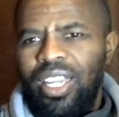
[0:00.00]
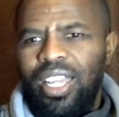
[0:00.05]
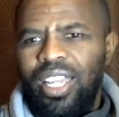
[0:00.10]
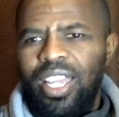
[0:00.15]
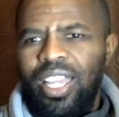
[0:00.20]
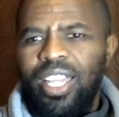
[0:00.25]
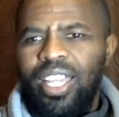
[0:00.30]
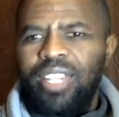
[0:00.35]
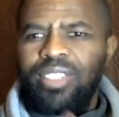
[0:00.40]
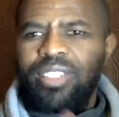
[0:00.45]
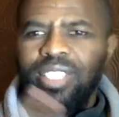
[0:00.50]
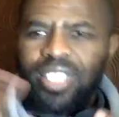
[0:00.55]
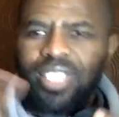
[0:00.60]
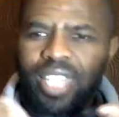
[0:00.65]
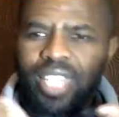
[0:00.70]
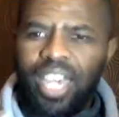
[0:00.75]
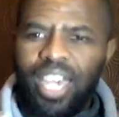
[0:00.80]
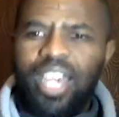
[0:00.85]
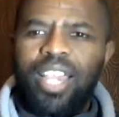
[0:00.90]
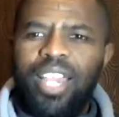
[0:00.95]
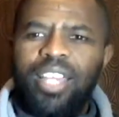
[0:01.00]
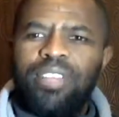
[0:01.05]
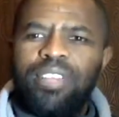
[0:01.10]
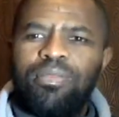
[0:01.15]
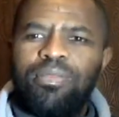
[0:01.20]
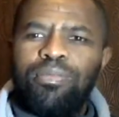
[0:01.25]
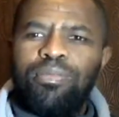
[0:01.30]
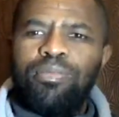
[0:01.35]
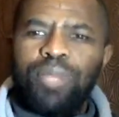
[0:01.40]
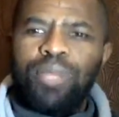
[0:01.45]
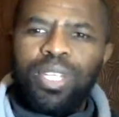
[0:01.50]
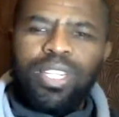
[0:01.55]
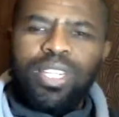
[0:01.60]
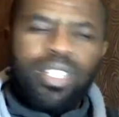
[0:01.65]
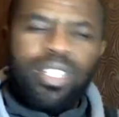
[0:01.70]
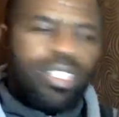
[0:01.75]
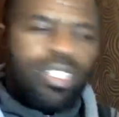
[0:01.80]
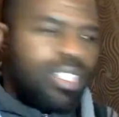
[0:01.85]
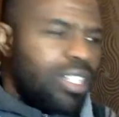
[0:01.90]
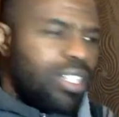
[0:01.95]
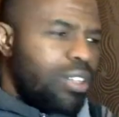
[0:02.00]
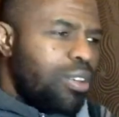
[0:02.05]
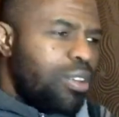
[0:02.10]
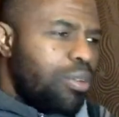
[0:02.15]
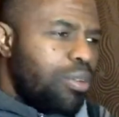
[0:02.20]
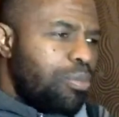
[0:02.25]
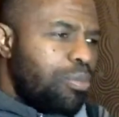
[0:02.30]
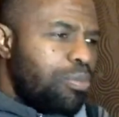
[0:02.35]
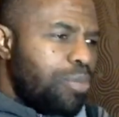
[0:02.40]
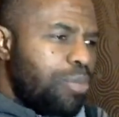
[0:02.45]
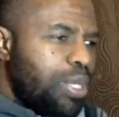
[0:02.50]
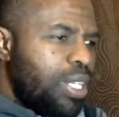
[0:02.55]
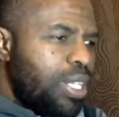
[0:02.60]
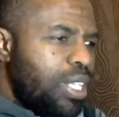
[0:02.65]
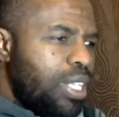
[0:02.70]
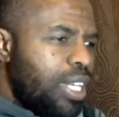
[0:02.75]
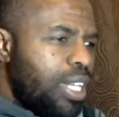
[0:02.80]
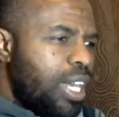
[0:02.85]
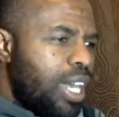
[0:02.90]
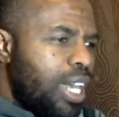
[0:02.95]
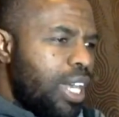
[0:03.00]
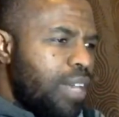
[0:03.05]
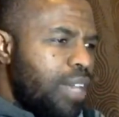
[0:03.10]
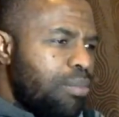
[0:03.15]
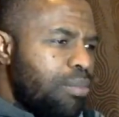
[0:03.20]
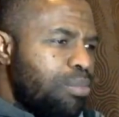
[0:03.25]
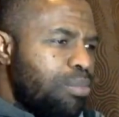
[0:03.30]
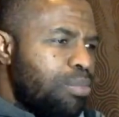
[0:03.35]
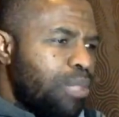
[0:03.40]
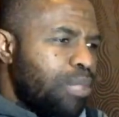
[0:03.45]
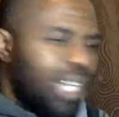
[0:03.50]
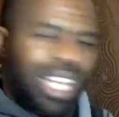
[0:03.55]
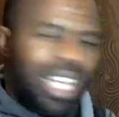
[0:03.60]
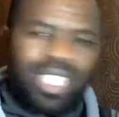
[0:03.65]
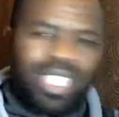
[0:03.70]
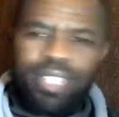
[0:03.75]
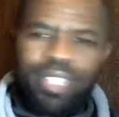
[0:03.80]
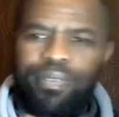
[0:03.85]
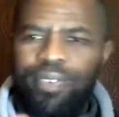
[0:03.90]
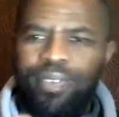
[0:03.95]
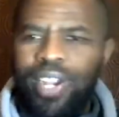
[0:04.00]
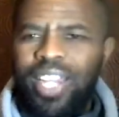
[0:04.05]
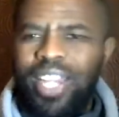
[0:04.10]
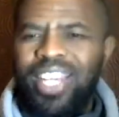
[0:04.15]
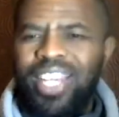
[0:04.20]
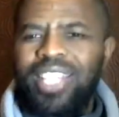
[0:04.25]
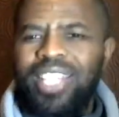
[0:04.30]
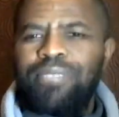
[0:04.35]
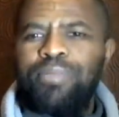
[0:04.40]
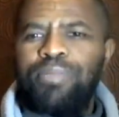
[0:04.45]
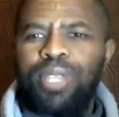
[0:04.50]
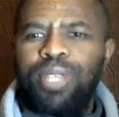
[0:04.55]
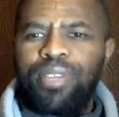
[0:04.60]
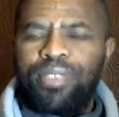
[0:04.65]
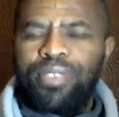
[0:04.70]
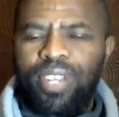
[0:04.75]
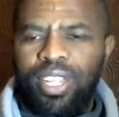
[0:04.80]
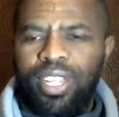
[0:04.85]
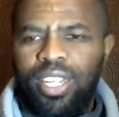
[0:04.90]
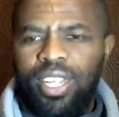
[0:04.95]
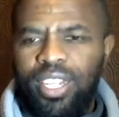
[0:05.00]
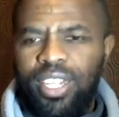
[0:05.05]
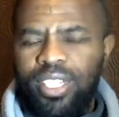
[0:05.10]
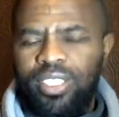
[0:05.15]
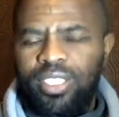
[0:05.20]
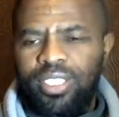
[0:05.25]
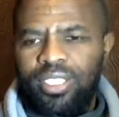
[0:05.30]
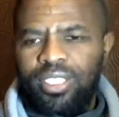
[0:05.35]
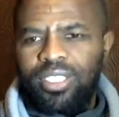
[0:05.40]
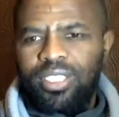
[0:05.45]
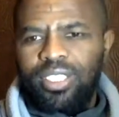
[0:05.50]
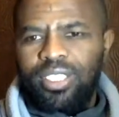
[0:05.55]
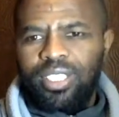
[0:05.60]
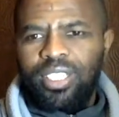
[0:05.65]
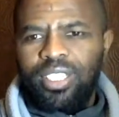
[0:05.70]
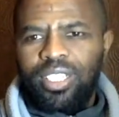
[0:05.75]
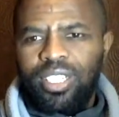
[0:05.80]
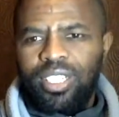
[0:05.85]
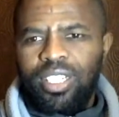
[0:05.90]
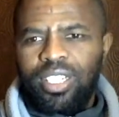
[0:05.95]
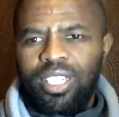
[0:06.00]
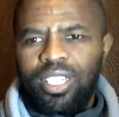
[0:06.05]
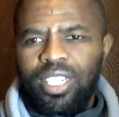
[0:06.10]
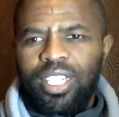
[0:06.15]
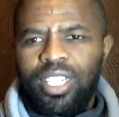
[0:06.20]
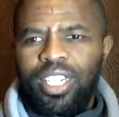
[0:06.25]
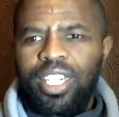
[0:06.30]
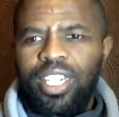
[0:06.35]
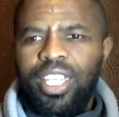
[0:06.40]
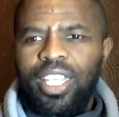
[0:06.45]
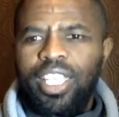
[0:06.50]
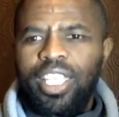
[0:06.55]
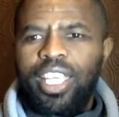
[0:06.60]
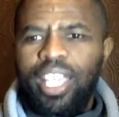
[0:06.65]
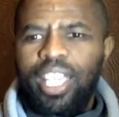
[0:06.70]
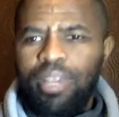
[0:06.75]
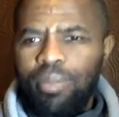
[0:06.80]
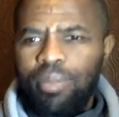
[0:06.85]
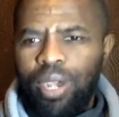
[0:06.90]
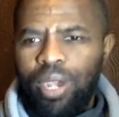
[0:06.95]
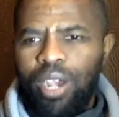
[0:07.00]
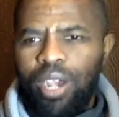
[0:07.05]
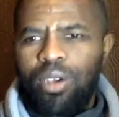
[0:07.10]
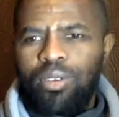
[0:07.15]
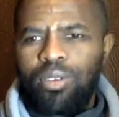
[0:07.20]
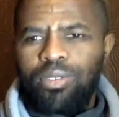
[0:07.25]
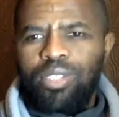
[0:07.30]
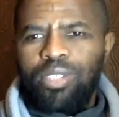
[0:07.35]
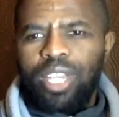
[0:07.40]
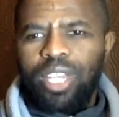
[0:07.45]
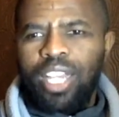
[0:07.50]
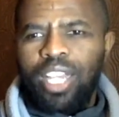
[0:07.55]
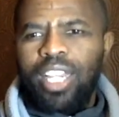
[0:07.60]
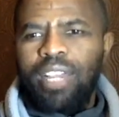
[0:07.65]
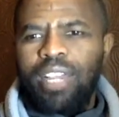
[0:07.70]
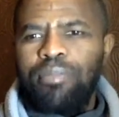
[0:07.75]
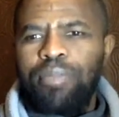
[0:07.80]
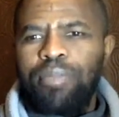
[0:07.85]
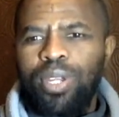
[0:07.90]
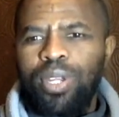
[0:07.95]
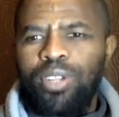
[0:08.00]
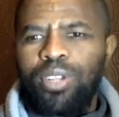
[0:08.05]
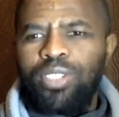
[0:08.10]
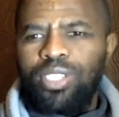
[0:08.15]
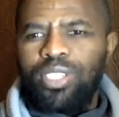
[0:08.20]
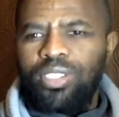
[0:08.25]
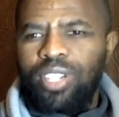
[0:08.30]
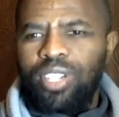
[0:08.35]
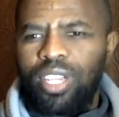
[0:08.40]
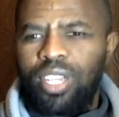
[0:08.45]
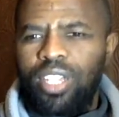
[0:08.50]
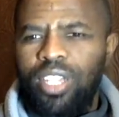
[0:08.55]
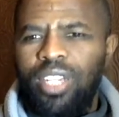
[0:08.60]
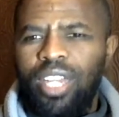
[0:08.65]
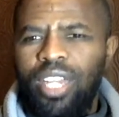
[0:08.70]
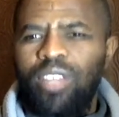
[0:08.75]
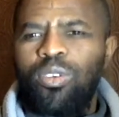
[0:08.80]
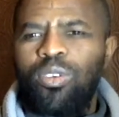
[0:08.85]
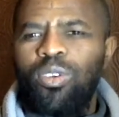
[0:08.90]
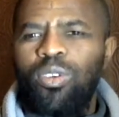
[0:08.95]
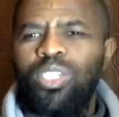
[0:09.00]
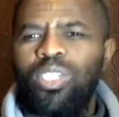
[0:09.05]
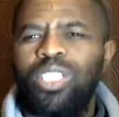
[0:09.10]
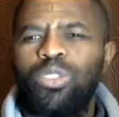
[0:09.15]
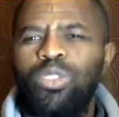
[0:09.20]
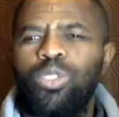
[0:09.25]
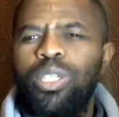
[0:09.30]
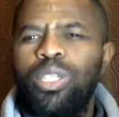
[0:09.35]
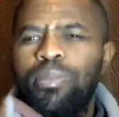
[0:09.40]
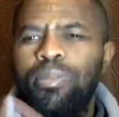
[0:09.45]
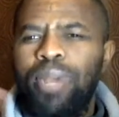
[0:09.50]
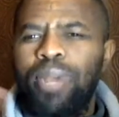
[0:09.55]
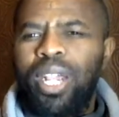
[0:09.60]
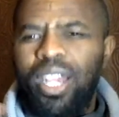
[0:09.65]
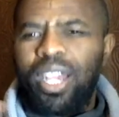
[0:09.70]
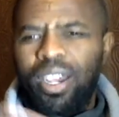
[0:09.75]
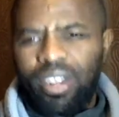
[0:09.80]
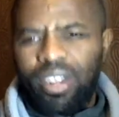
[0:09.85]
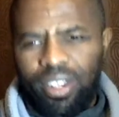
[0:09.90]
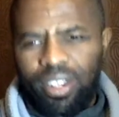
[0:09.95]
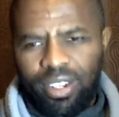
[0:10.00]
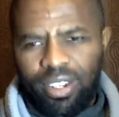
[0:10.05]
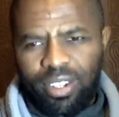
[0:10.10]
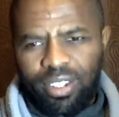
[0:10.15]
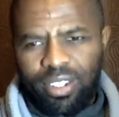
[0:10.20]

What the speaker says: A side being, you know, being classified as Biafran land. They came out and campaigned on the street, including Tunde Bakare,